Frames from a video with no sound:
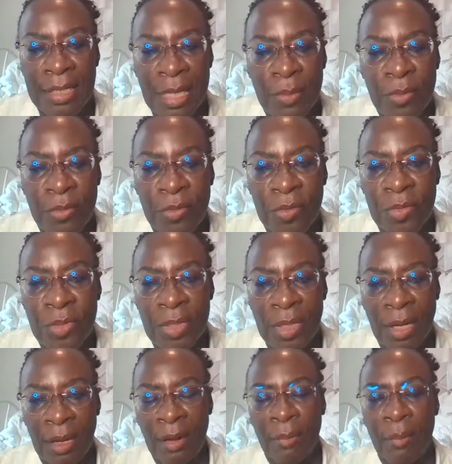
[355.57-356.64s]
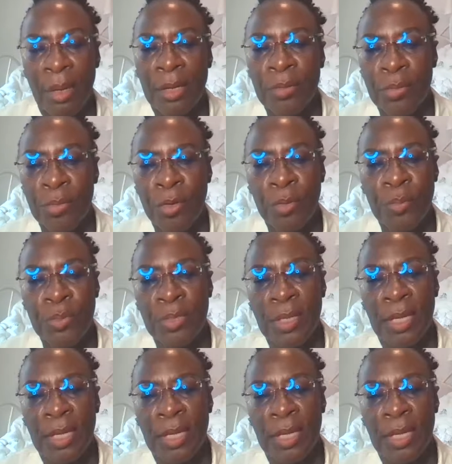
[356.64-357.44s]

Some of those microbes,